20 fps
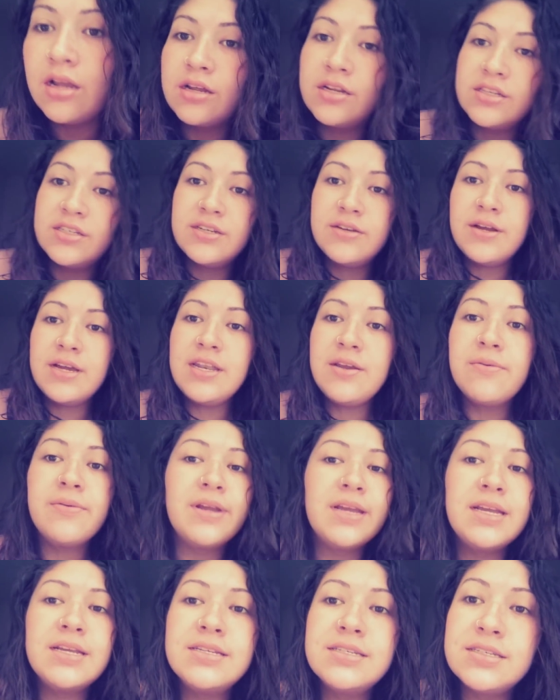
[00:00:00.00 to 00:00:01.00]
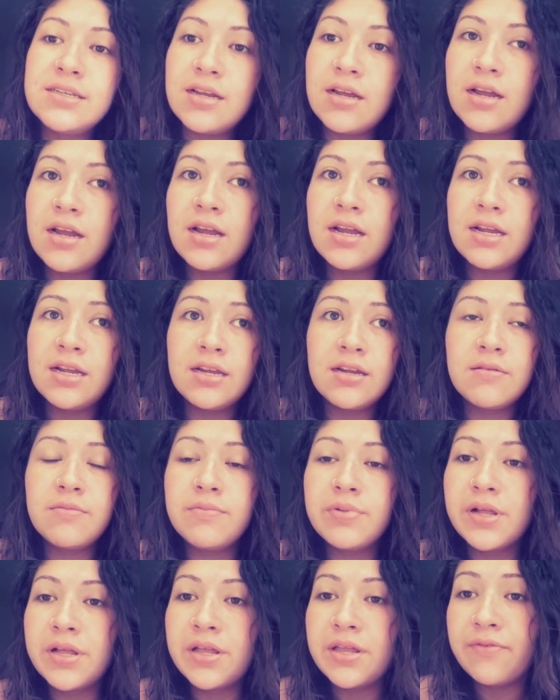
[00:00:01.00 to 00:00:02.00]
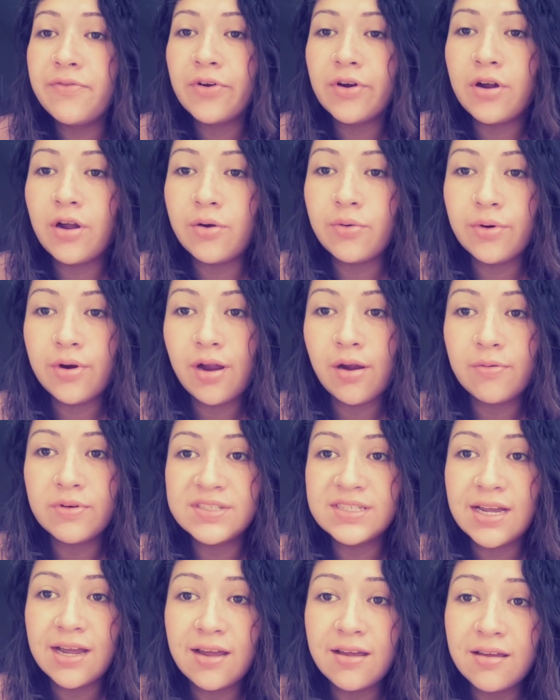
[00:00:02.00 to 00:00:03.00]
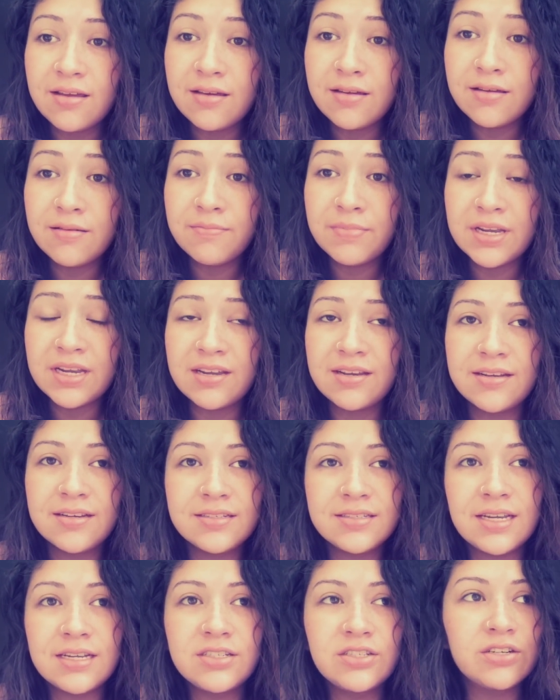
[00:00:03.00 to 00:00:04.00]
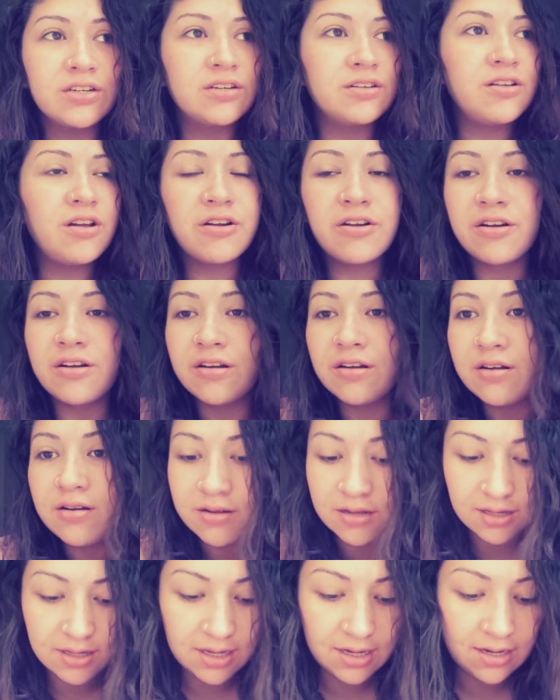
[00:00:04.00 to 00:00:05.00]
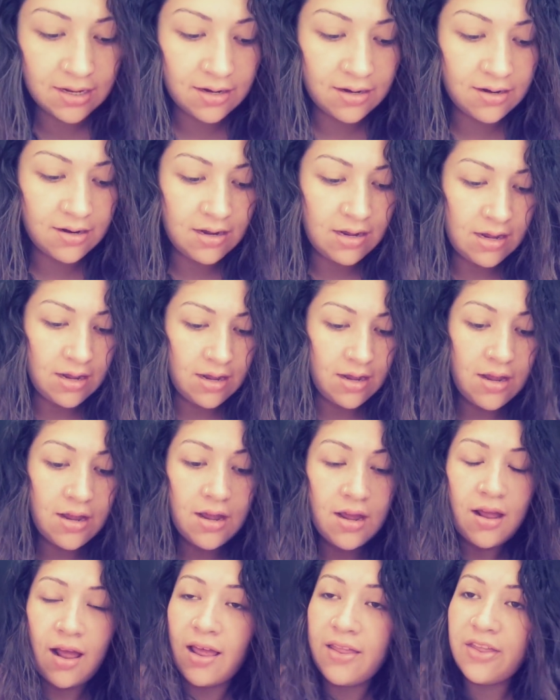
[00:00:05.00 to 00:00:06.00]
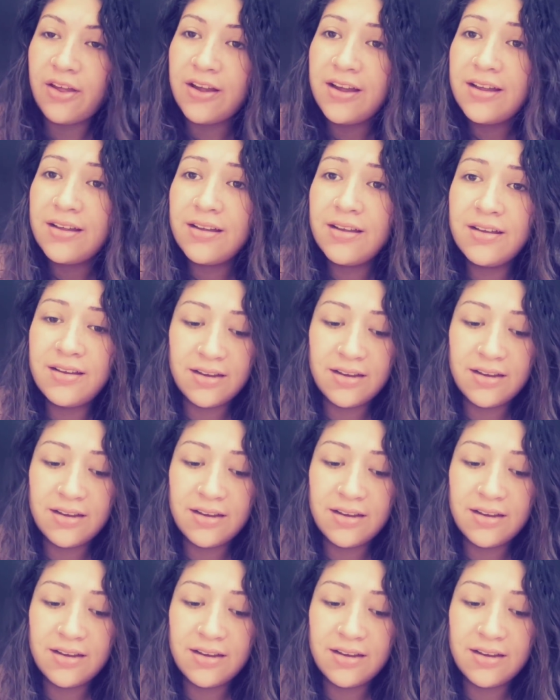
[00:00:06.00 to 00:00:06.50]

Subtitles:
So anyways, I completely forgot where I was at because that took longer than I thought.